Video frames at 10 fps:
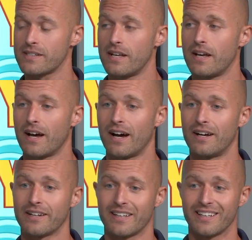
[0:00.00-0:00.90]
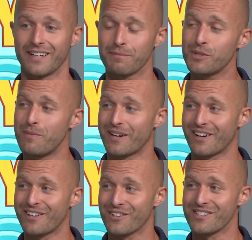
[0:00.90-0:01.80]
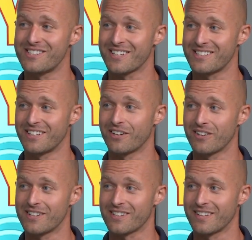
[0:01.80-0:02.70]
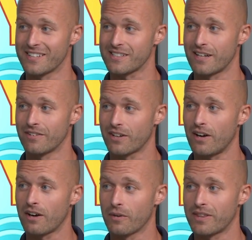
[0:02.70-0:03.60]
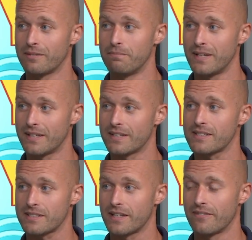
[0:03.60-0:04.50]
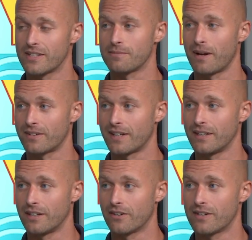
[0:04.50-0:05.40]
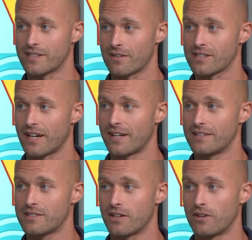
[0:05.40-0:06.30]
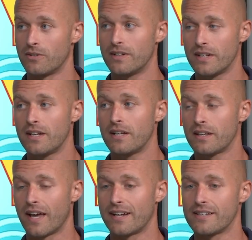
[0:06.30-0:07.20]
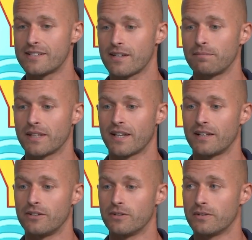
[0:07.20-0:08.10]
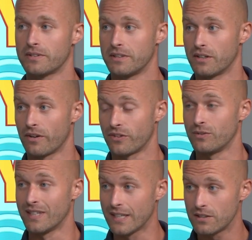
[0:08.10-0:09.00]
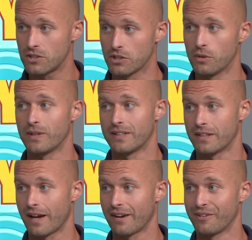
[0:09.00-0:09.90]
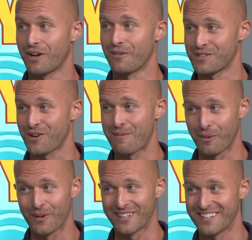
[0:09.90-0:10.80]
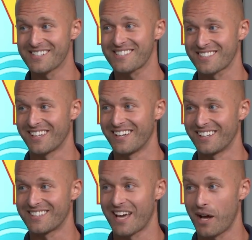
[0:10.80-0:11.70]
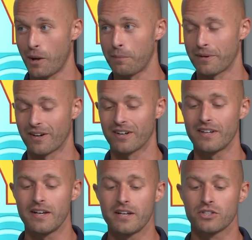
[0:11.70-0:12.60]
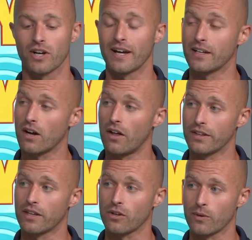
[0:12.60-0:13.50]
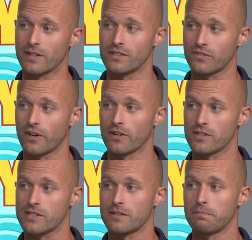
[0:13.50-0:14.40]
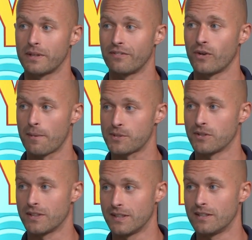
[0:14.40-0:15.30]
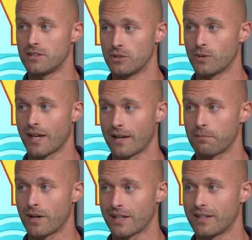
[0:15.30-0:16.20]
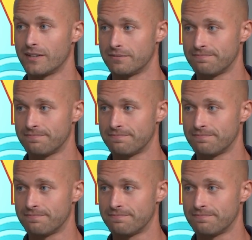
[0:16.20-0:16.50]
Mm-hmm. Uh, can get up to about 160 degrees on the inside of a car within minutes if it's about 90 degrees outside. So that is something that you, you know, if you need to, and I would always grab a witness to, to mm -hmm. help or try and call the authorities first, but if you absolutely need to, you can break in.